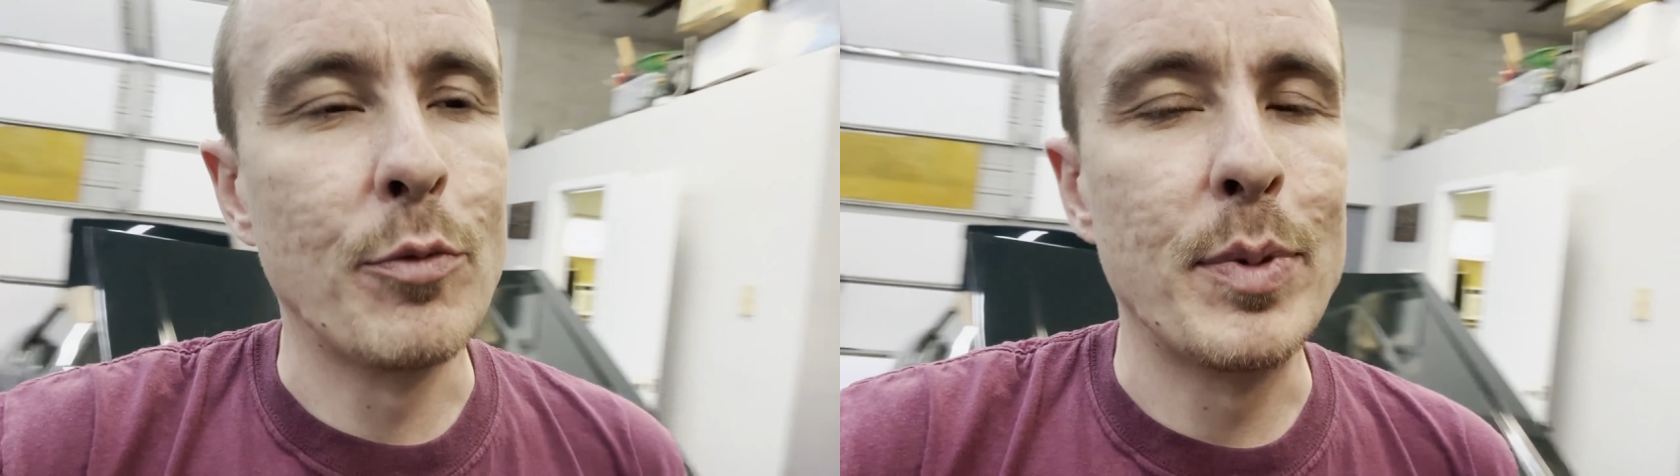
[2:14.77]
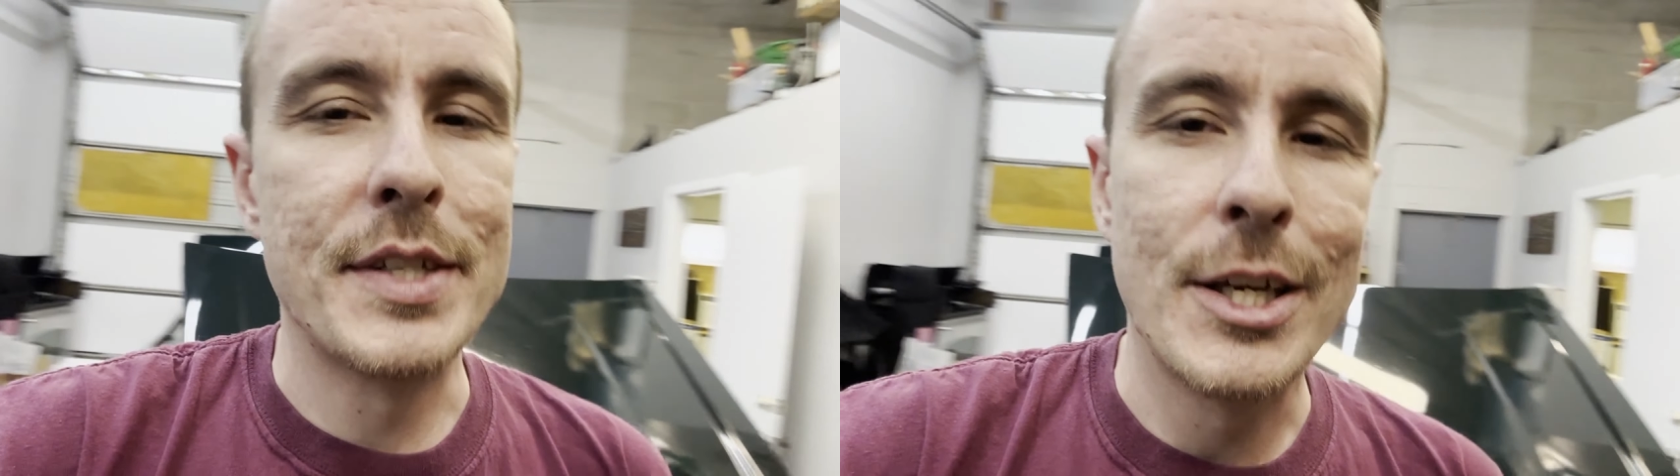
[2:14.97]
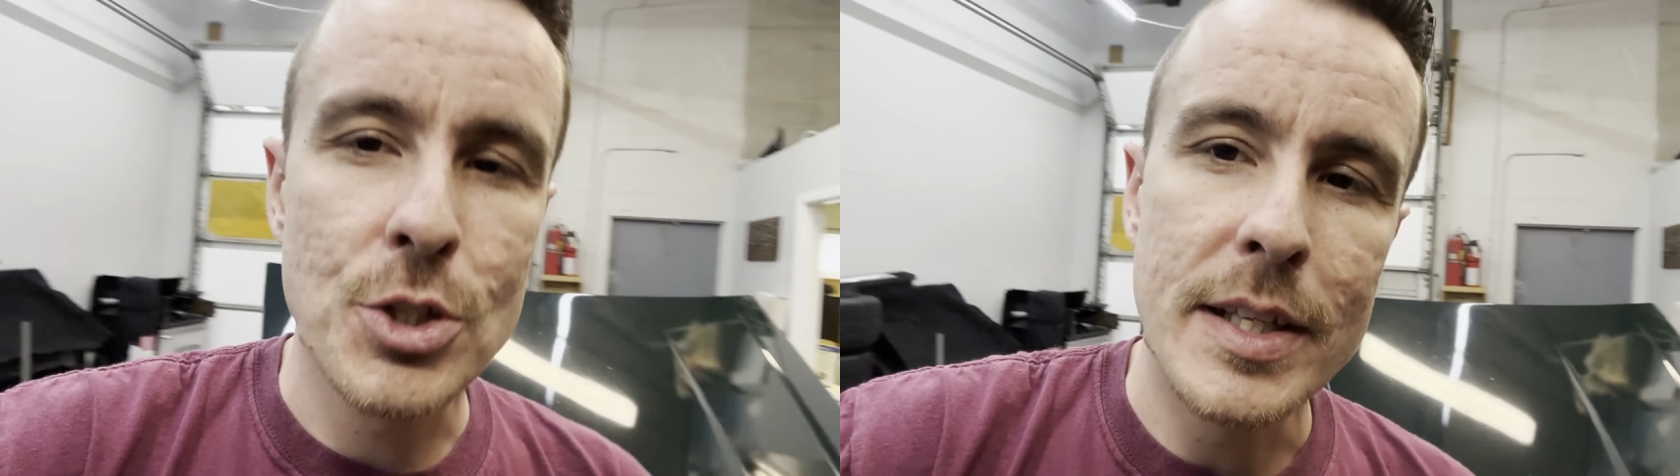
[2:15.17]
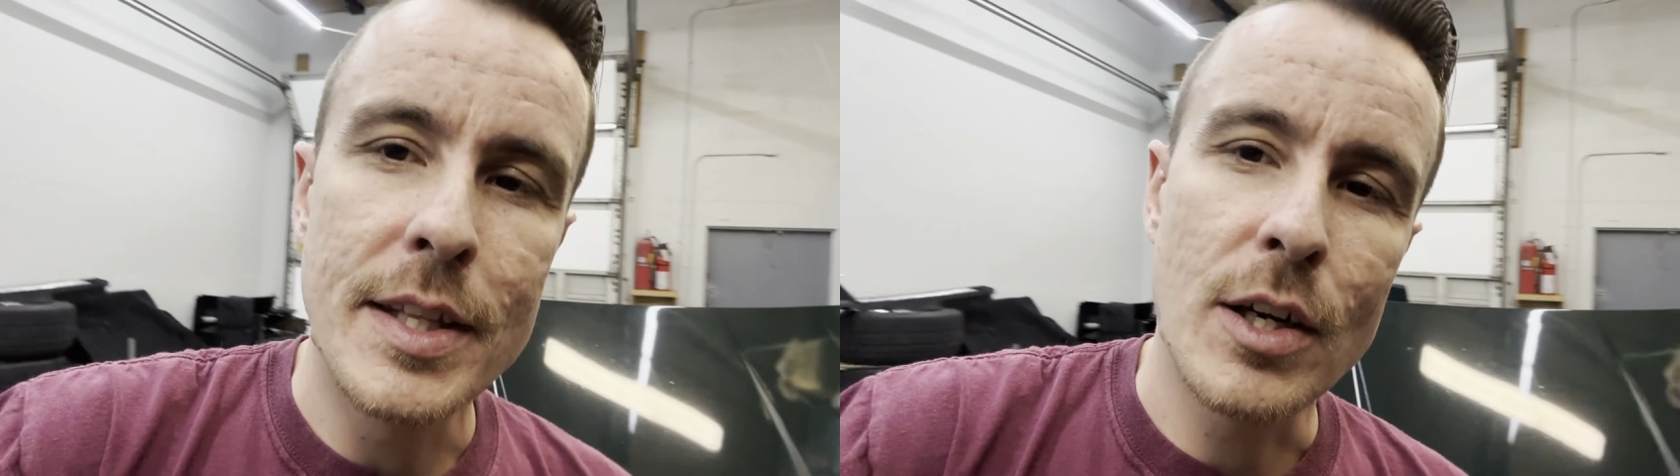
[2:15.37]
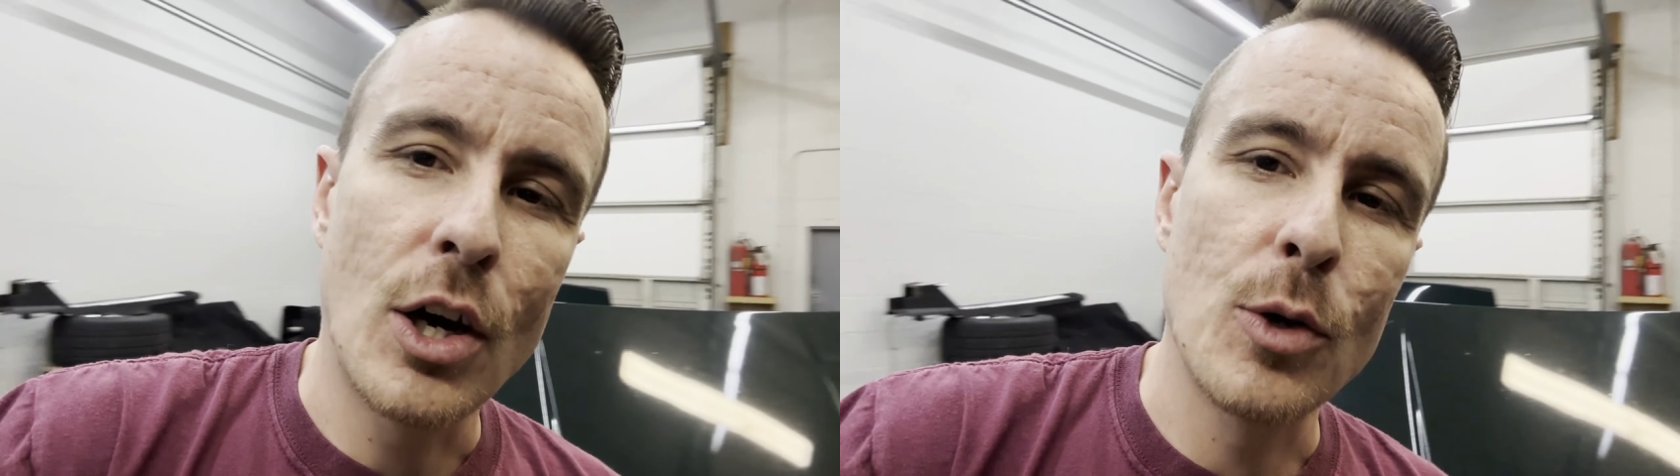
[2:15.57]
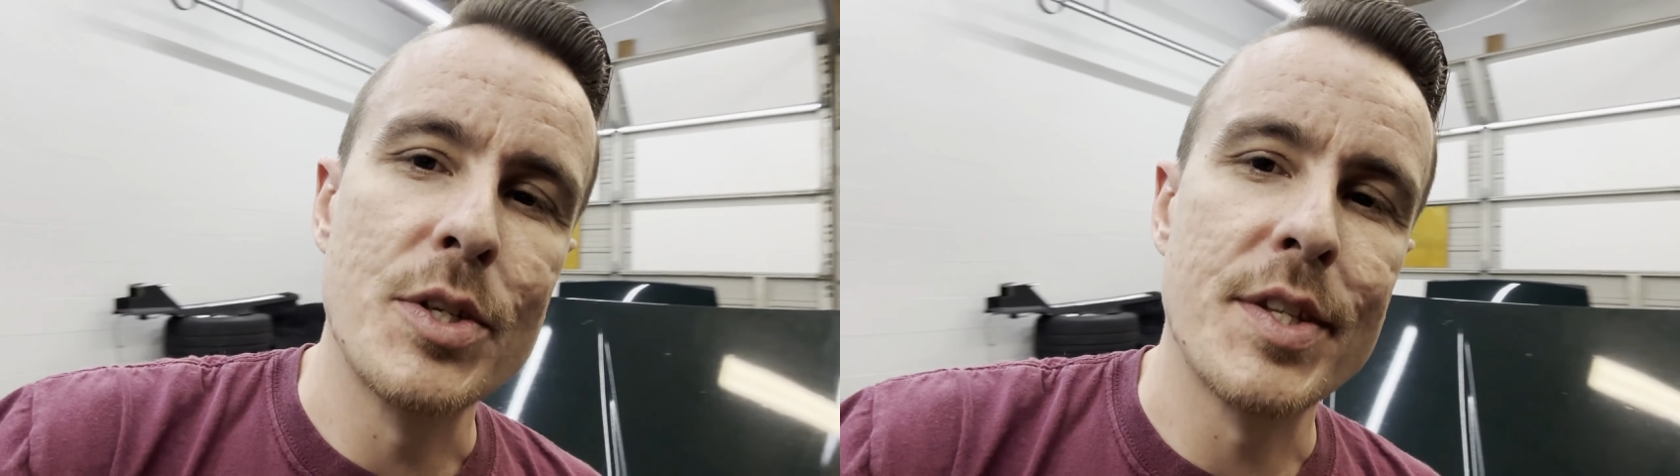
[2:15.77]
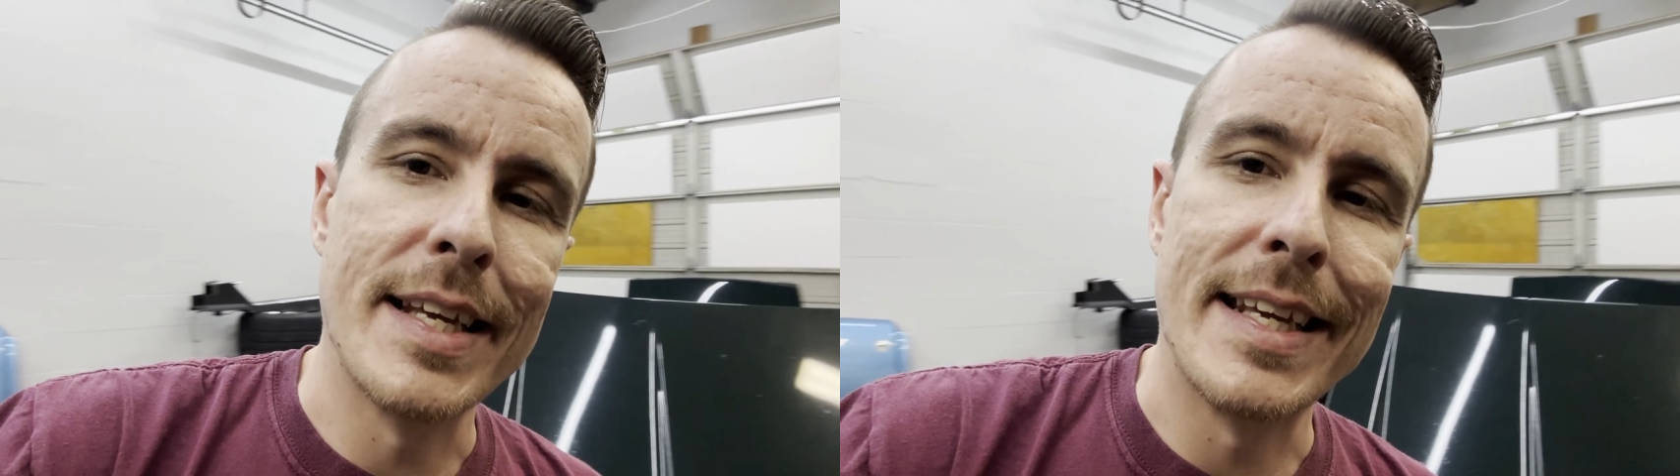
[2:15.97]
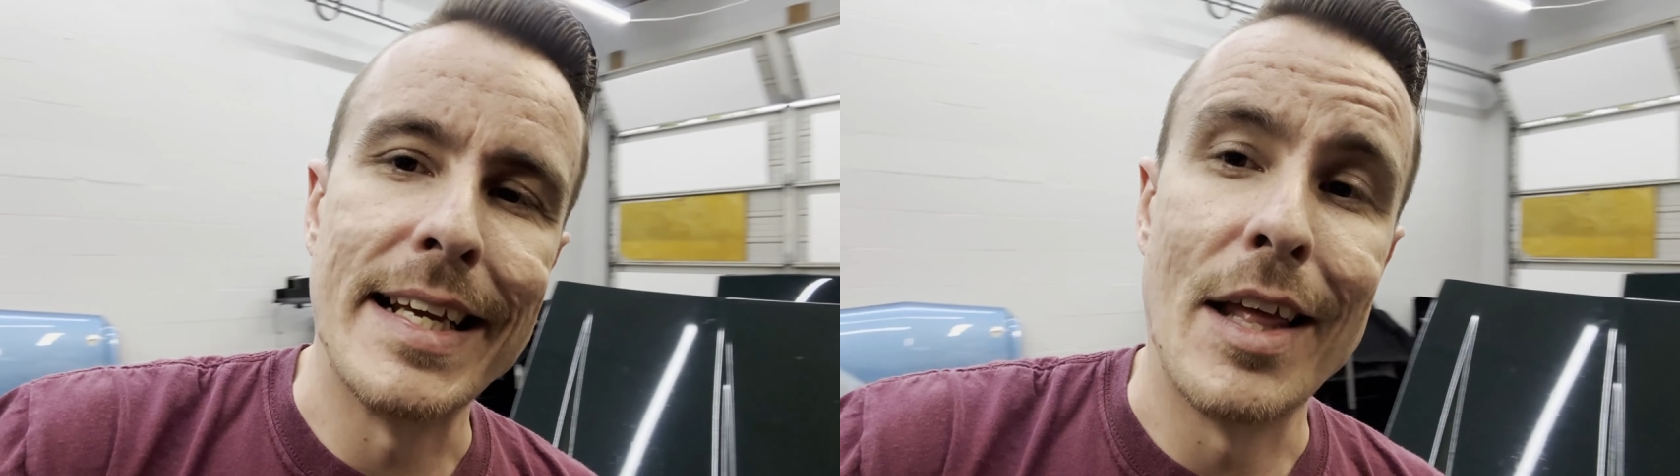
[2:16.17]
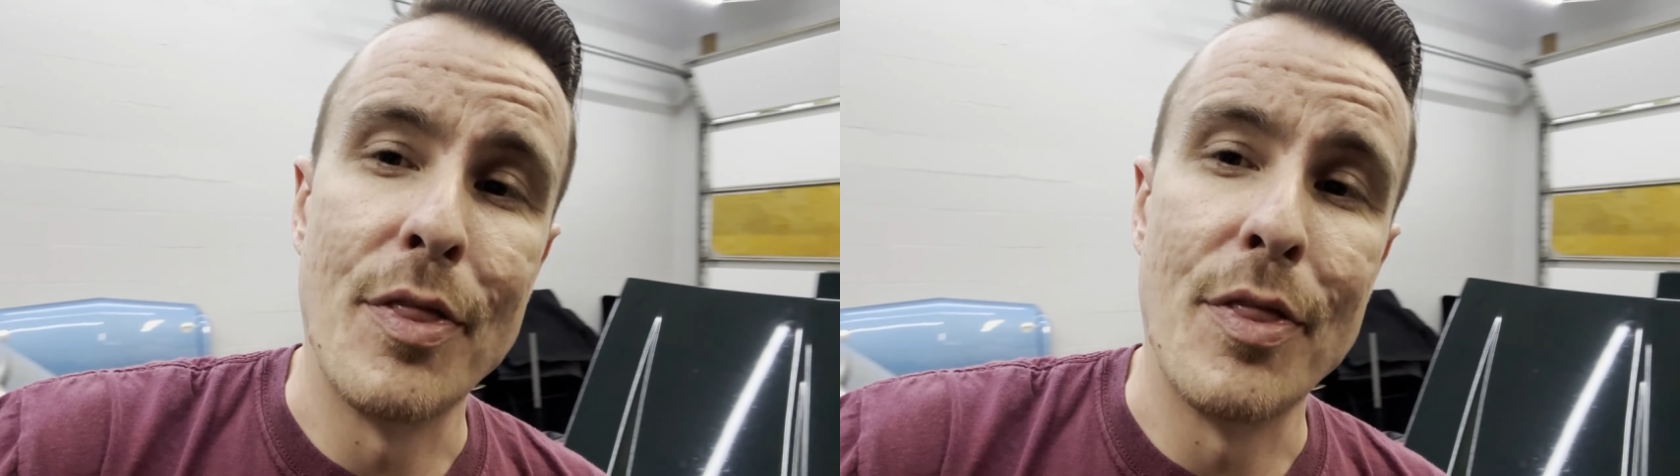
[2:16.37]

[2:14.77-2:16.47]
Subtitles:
potentially the car was thinking